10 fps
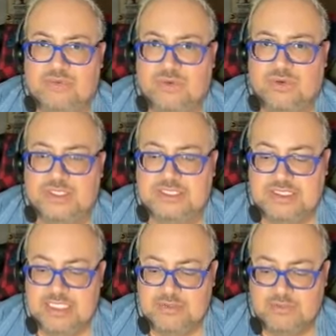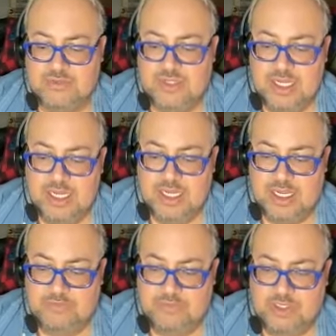If you are single,
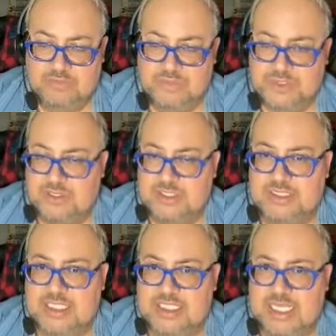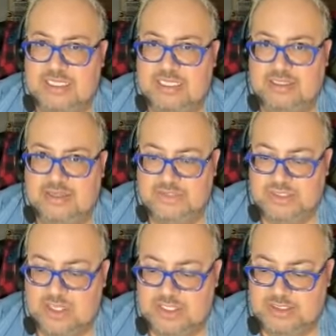um, the Lover's card is indicating that love
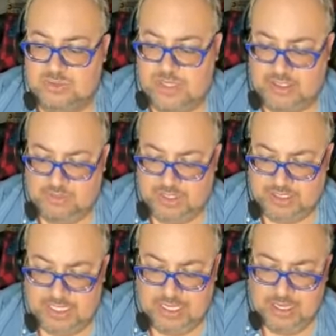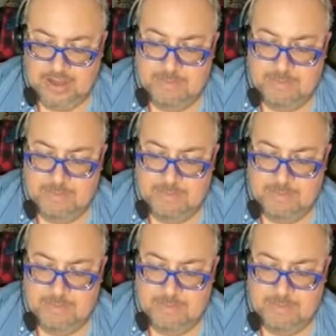is on its way quickly.